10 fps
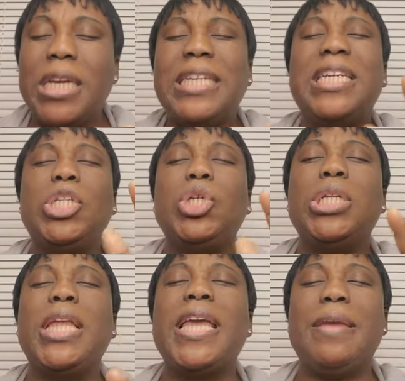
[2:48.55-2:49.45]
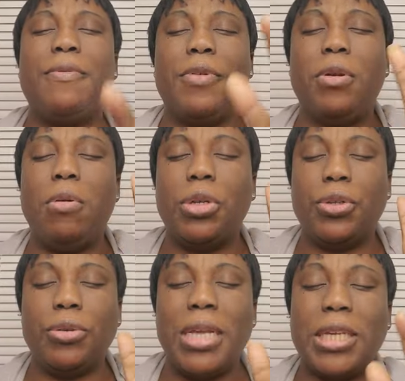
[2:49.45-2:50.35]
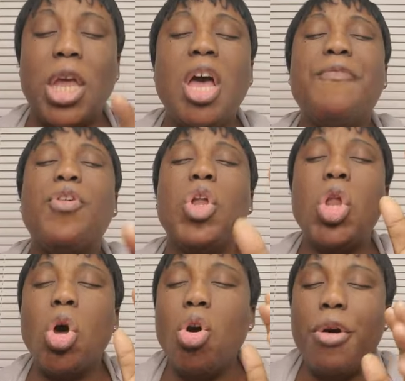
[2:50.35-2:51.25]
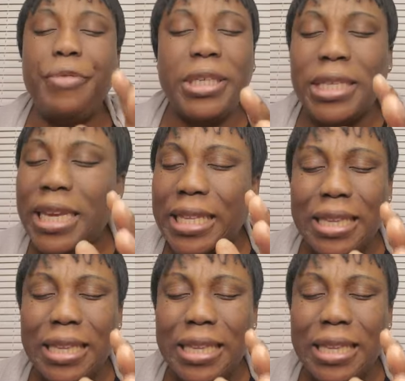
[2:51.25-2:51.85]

In the name of the Lord Jesus Christ. For love is